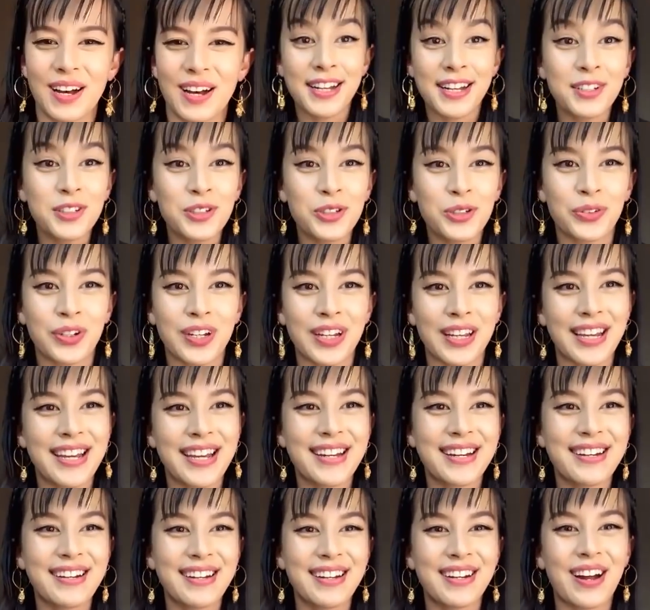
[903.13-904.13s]
history
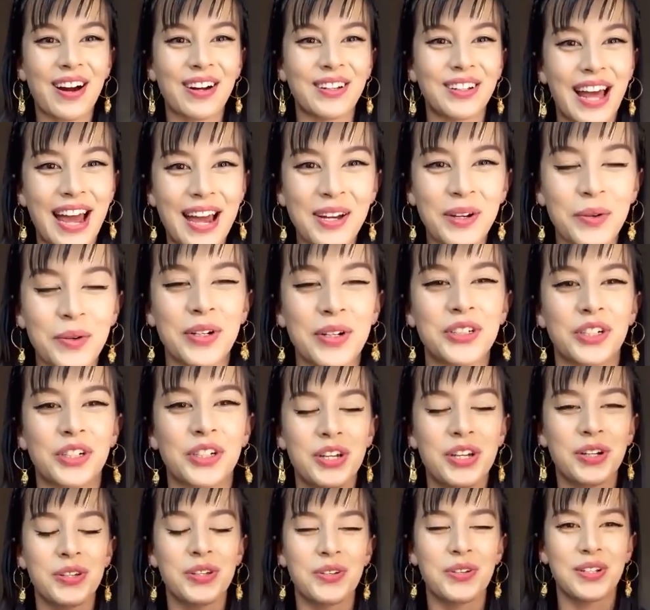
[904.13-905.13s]
hidden in our language and
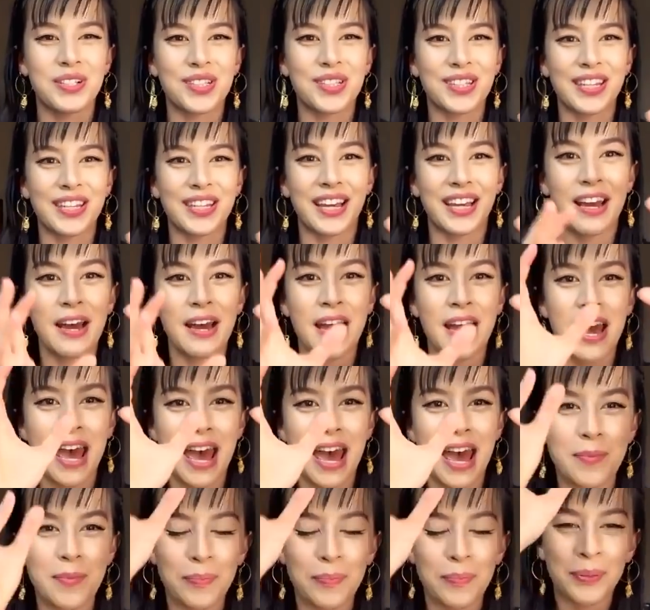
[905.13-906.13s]
here you can see
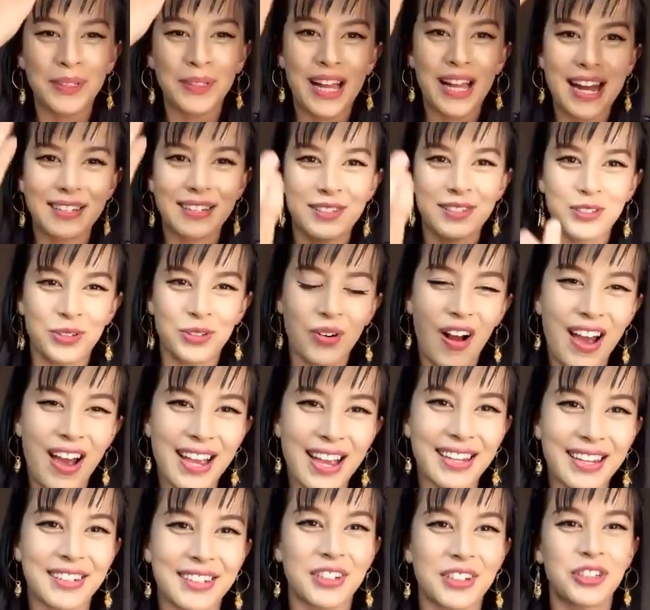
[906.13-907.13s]
hemp plants
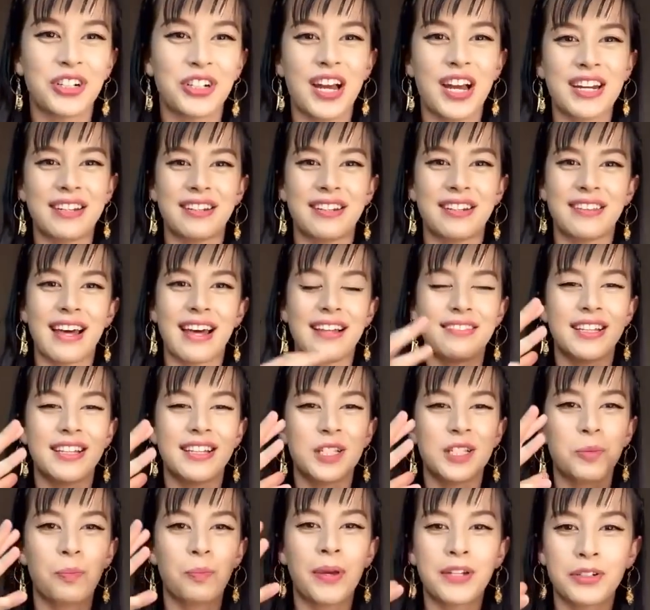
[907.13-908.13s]
drying in a shed and that
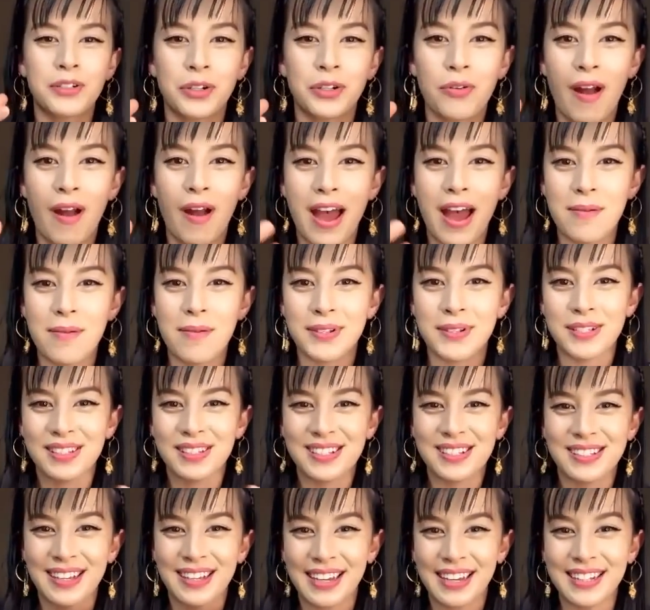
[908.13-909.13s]
this pictogram is
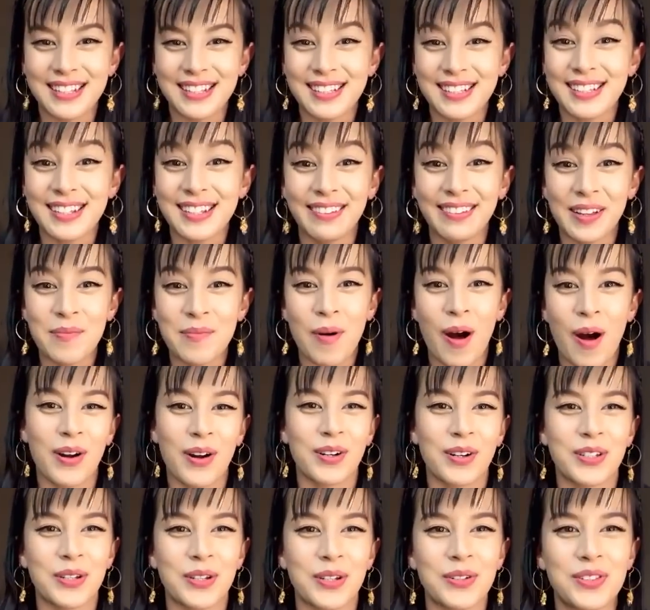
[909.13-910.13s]
is still in
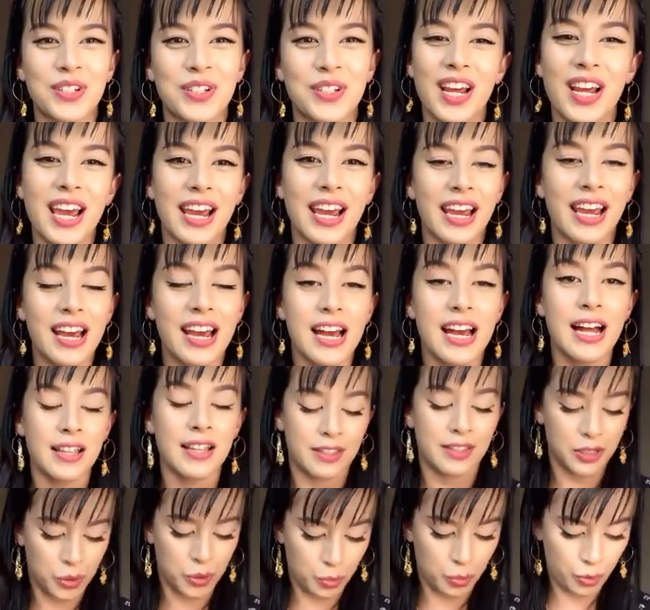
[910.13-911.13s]
modern use today
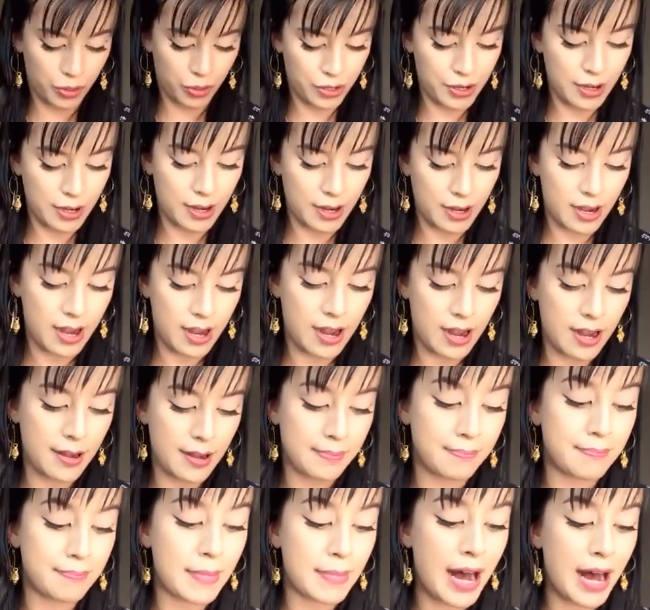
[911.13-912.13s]
this word uh,
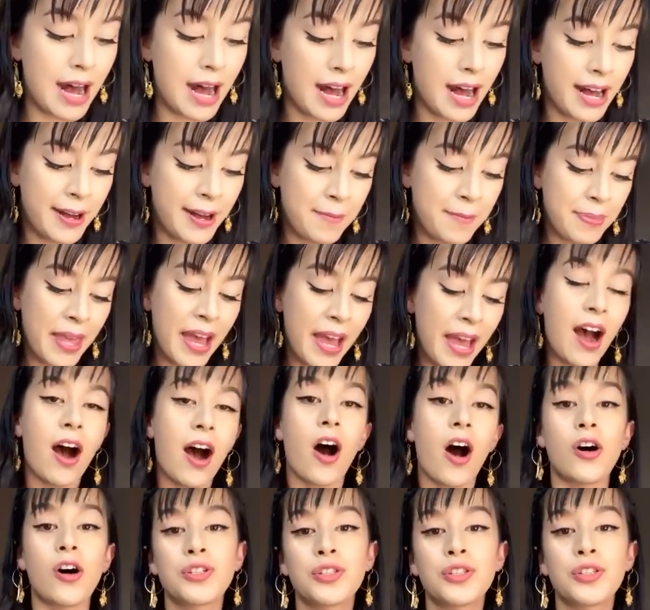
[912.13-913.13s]
ma
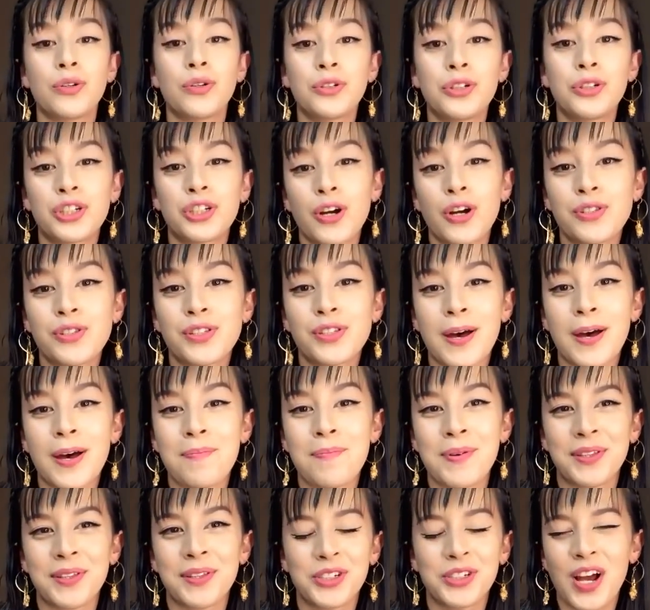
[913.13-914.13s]
also shows
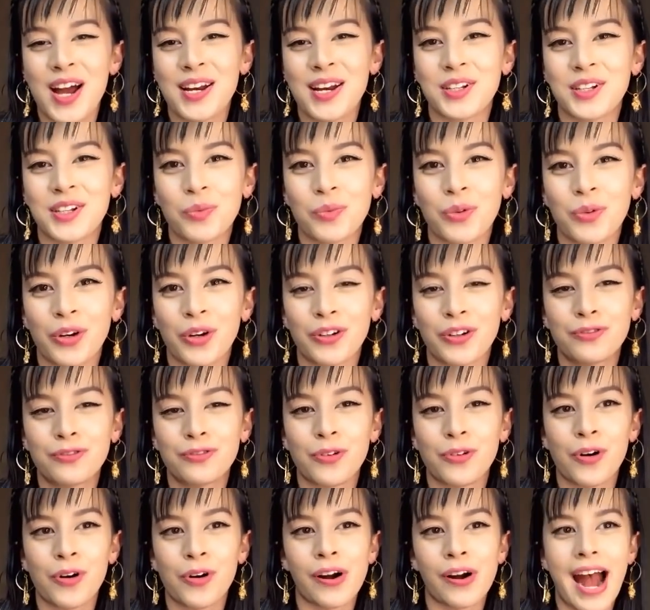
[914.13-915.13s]
up in the chinese word
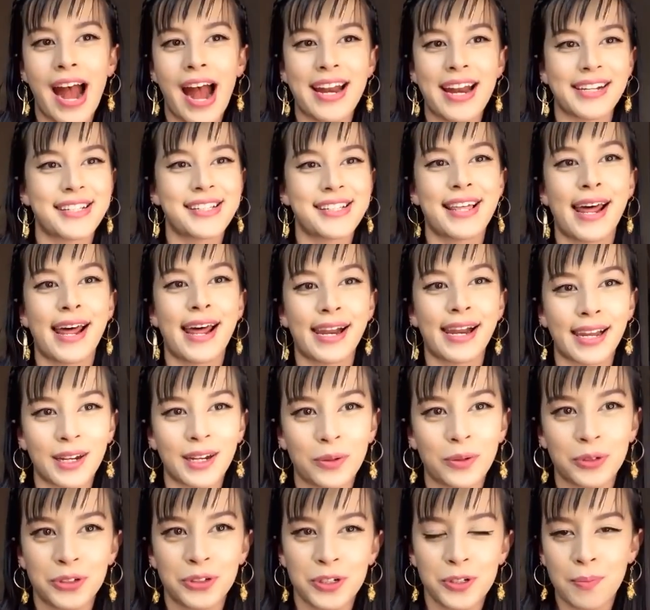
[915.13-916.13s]
for anesthetic
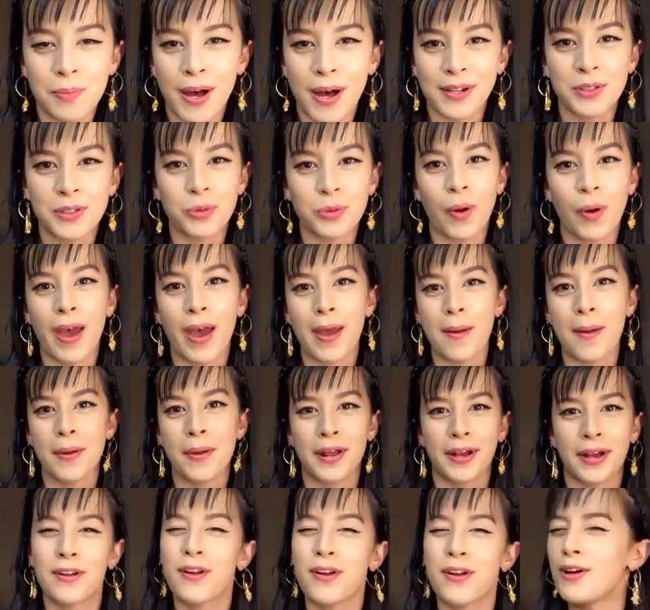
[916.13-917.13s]
which is ma zui but
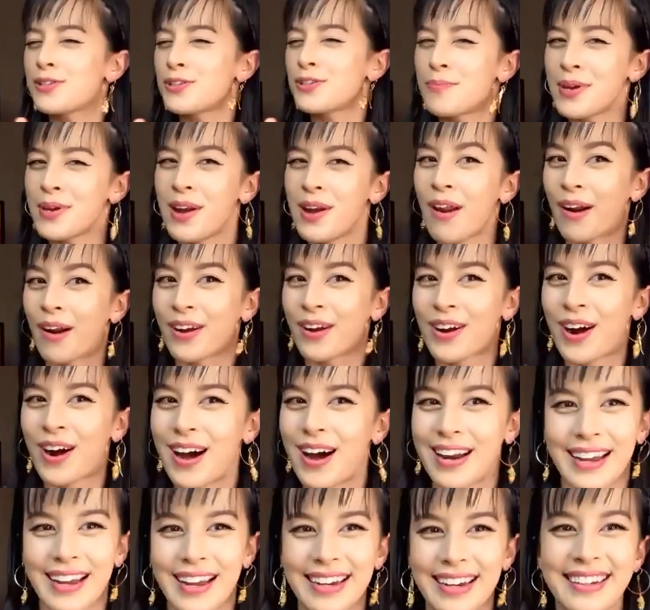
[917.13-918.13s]
it can also mean
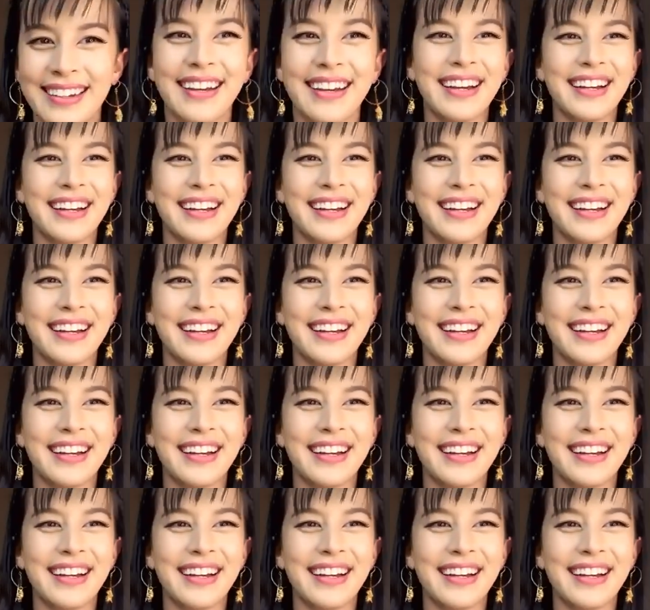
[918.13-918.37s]
narcotic